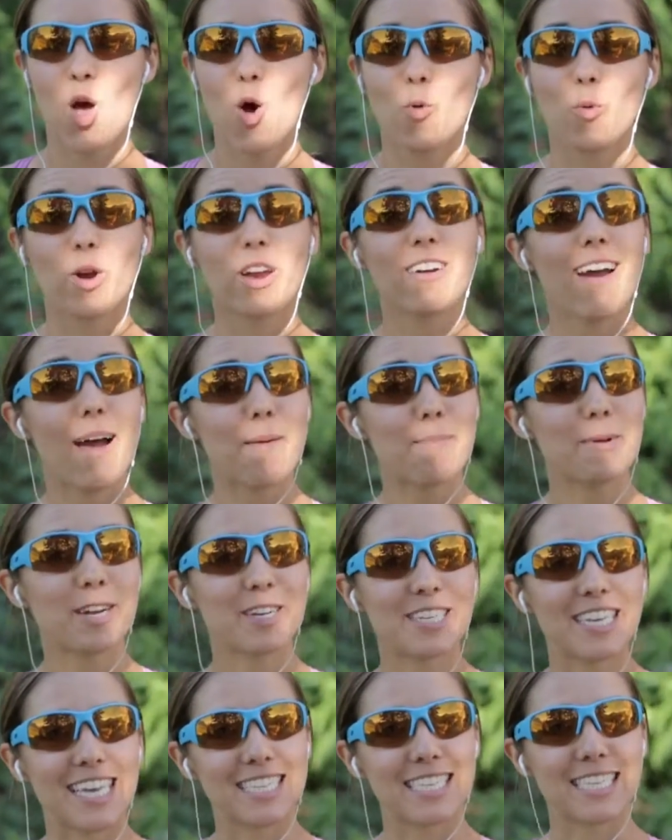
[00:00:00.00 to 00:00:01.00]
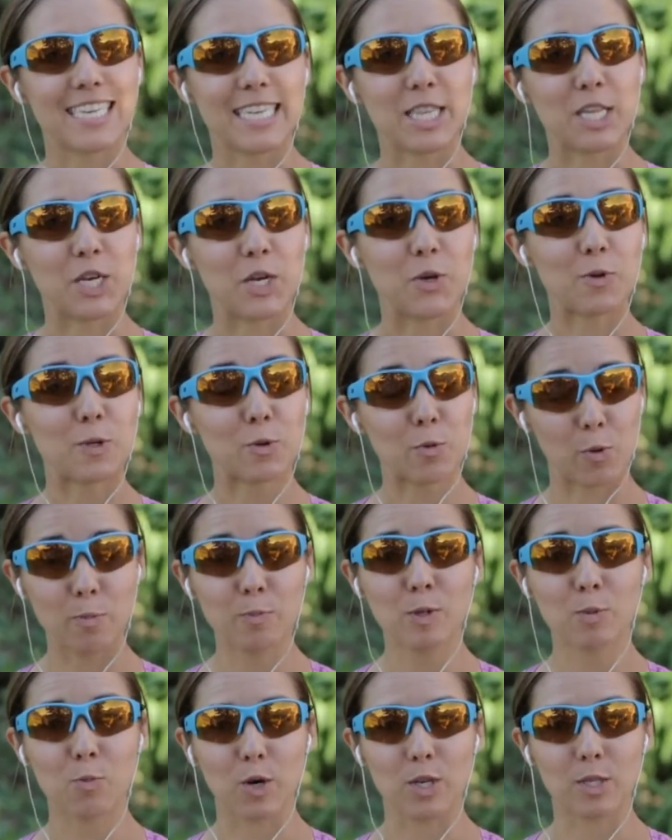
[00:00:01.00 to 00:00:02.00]
We are up here testing the new
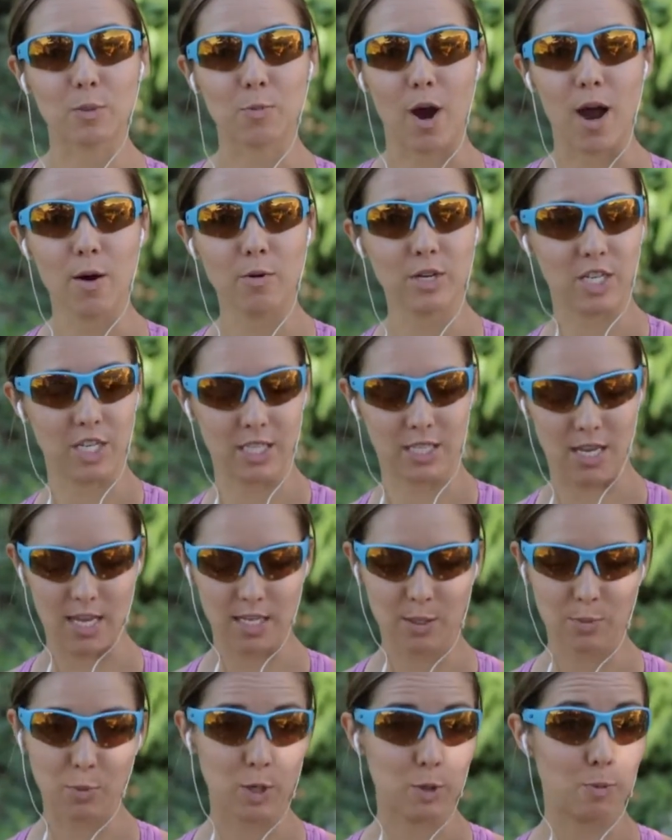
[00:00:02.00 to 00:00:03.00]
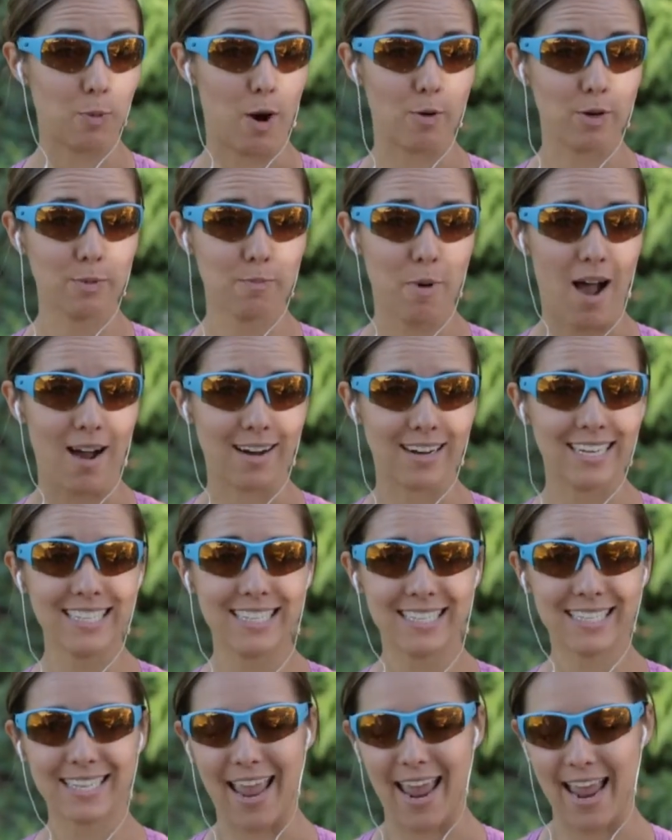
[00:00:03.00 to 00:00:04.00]
Swoob Sports Bra, which is a sports bra with
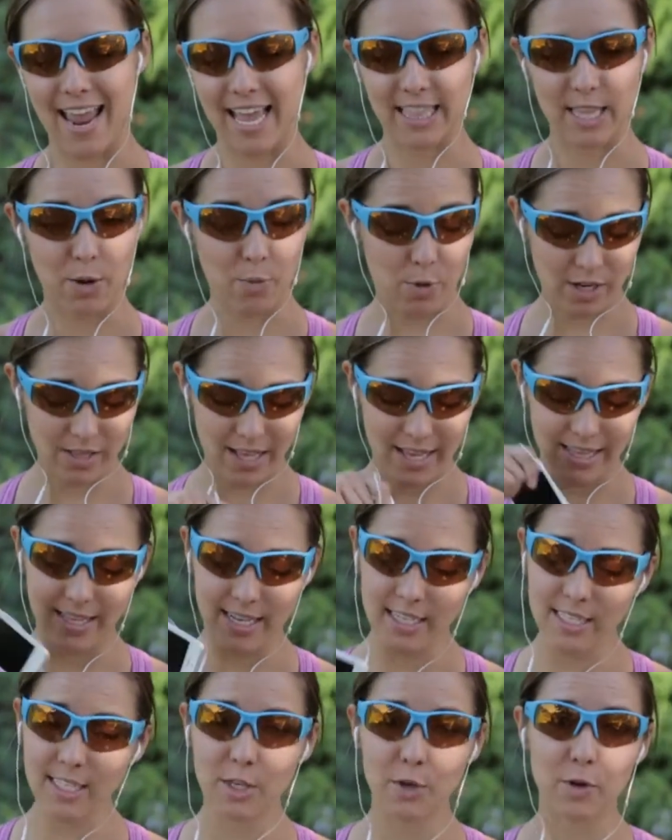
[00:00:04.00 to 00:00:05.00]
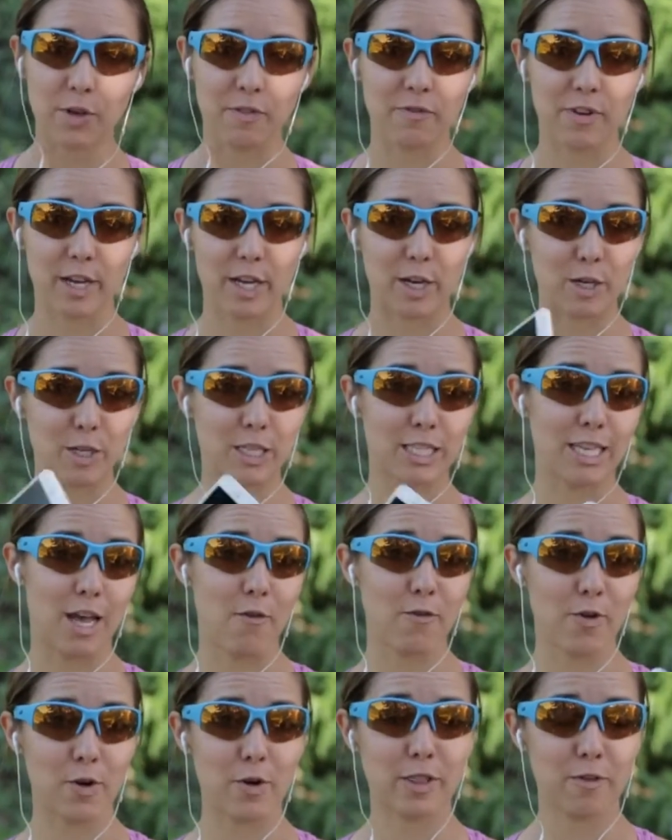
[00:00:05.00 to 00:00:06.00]
pockets, and they work like this. You can fit your cell
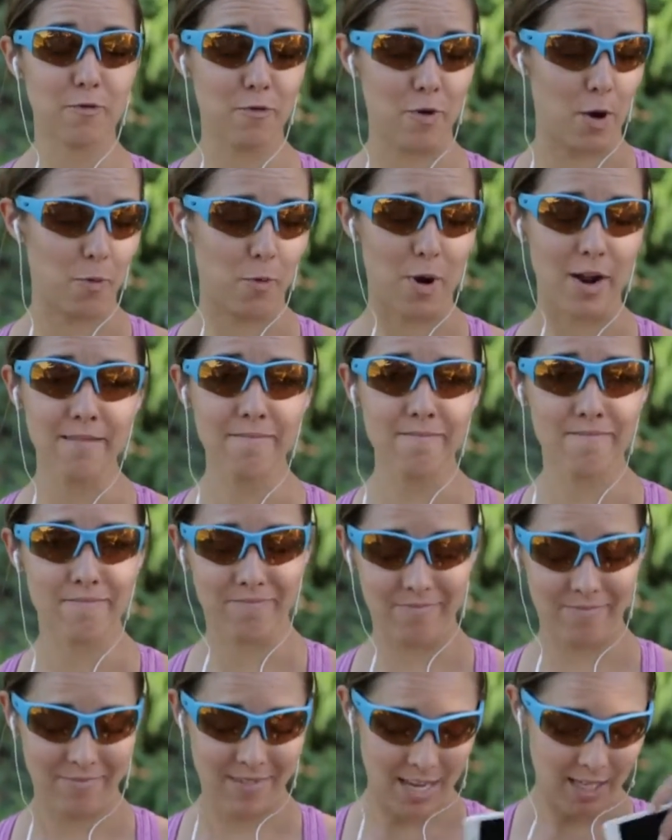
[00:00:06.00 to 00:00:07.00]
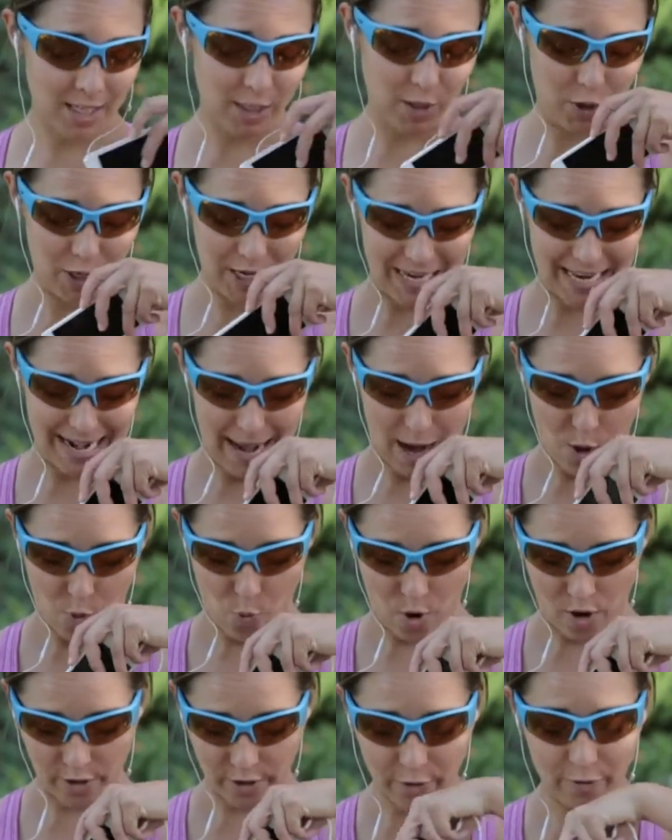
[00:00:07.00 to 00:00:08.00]
phone in the front one, so you can get it out
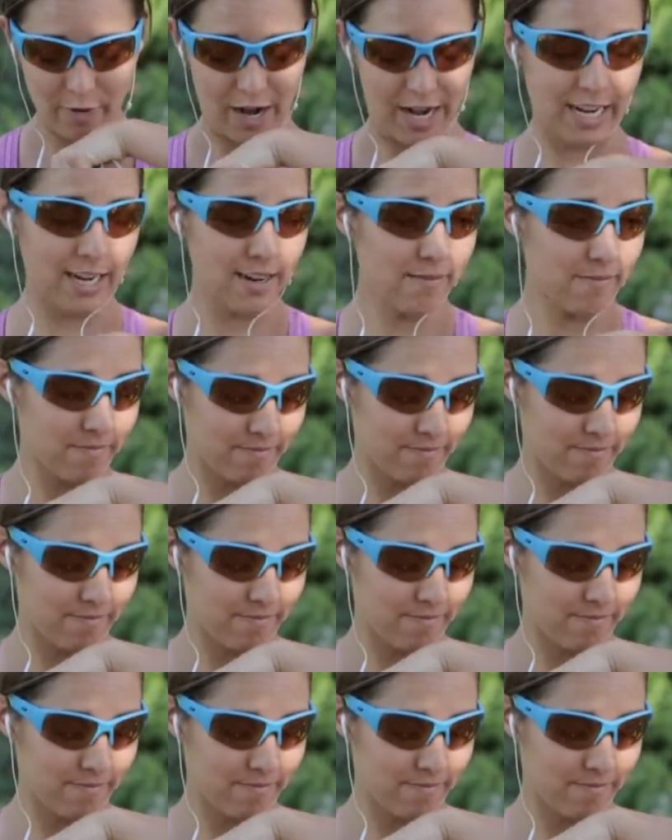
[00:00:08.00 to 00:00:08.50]
while you're running.